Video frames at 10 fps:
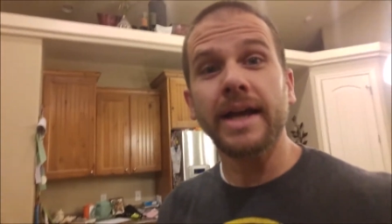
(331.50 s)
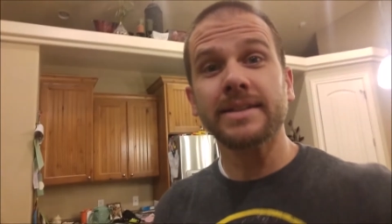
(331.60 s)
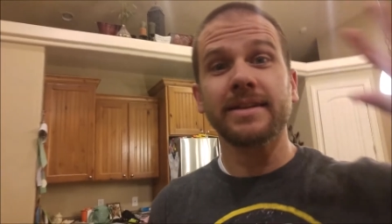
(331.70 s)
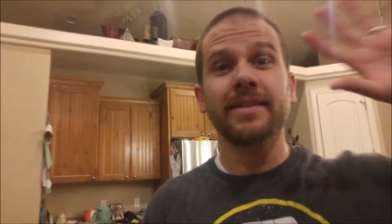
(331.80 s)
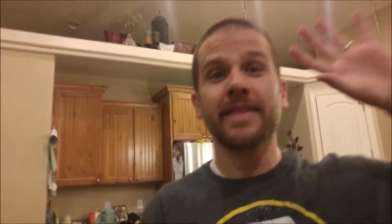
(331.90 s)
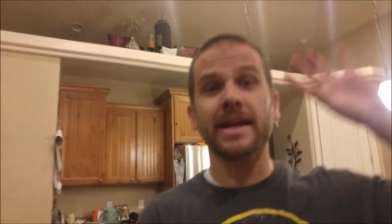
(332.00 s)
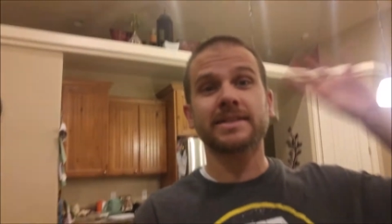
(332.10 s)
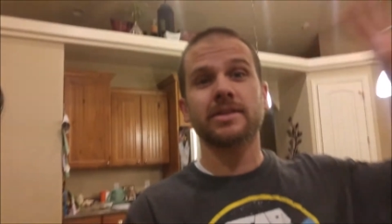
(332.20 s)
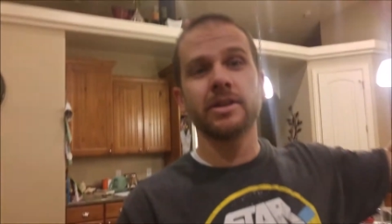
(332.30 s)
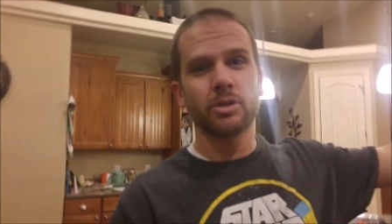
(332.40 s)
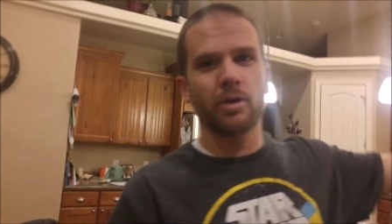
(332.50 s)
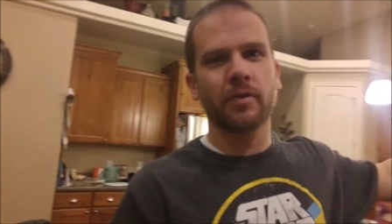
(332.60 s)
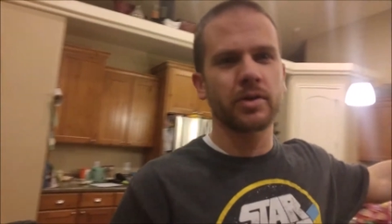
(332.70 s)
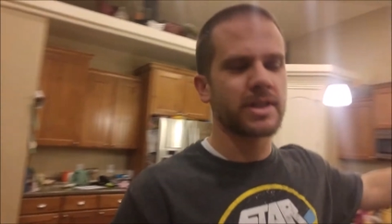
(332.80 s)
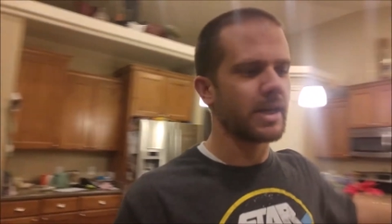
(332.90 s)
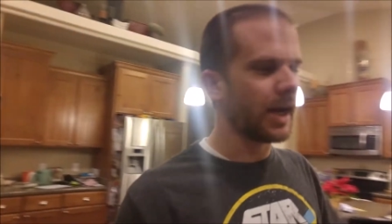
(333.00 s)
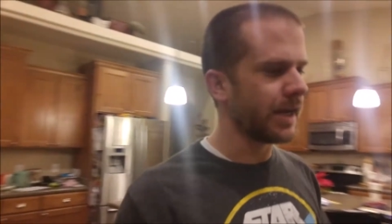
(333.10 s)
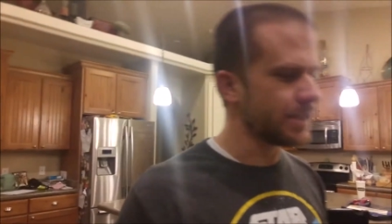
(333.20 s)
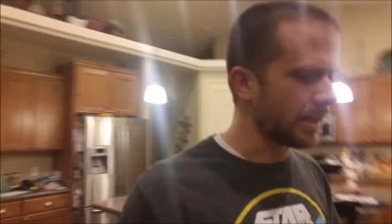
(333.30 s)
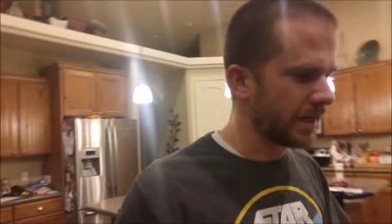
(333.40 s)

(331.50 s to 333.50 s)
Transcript: right, guys, that's going to do it for tonight.